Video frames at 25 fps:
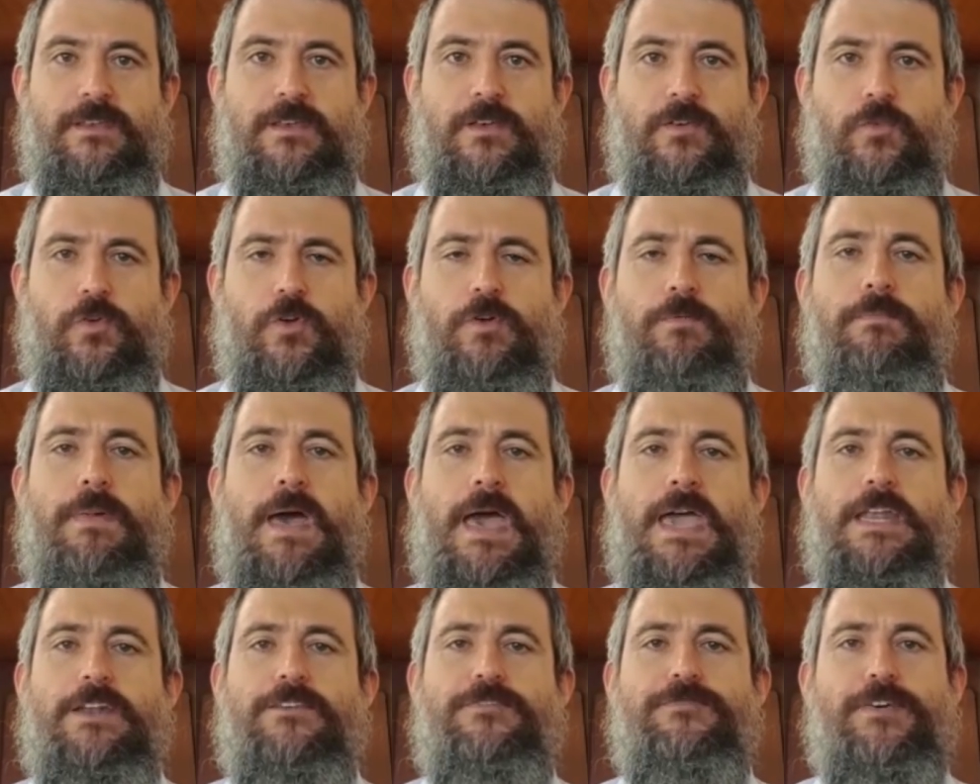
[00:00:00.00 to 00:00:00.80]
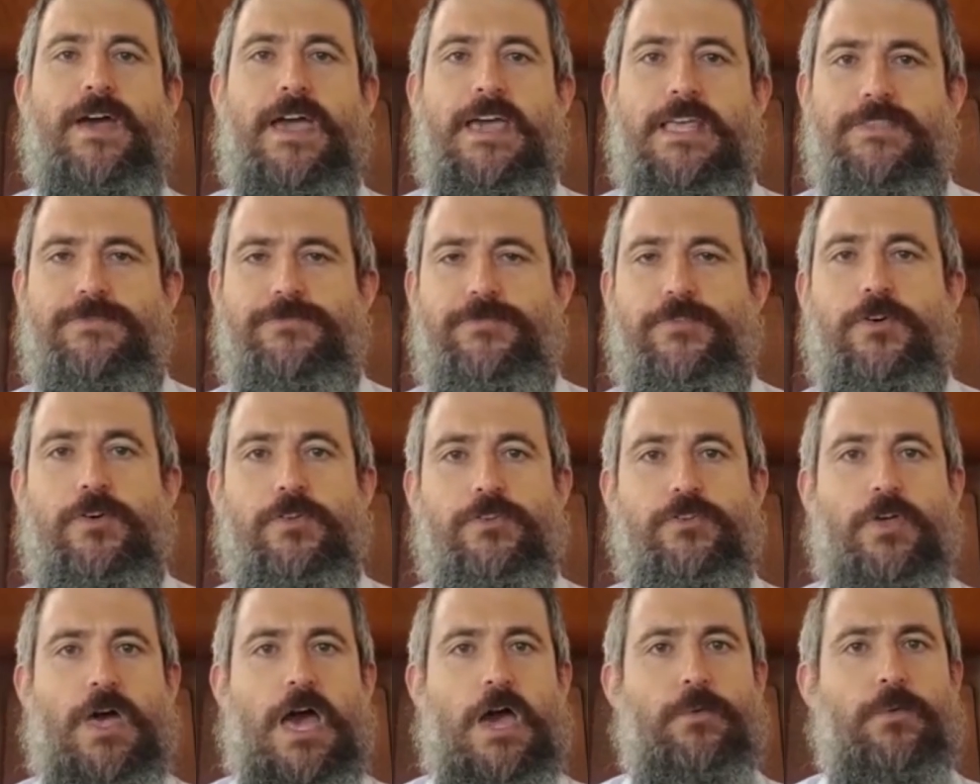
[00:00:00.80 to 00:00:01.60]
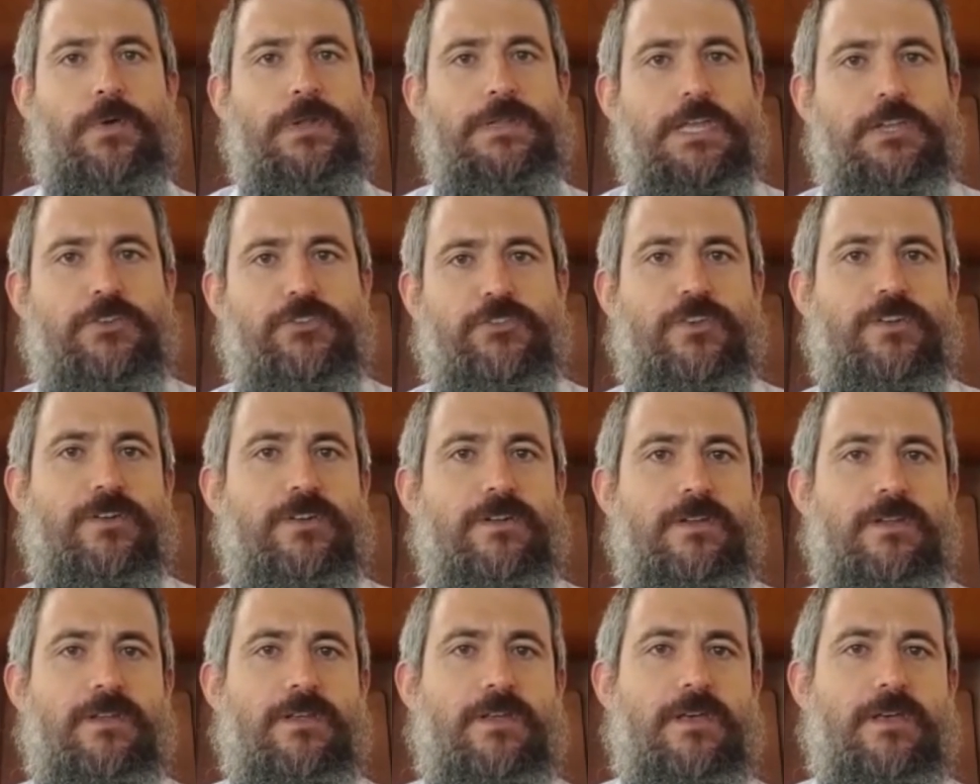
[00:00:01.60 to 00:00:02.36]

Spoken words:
Remain faithful to our religion,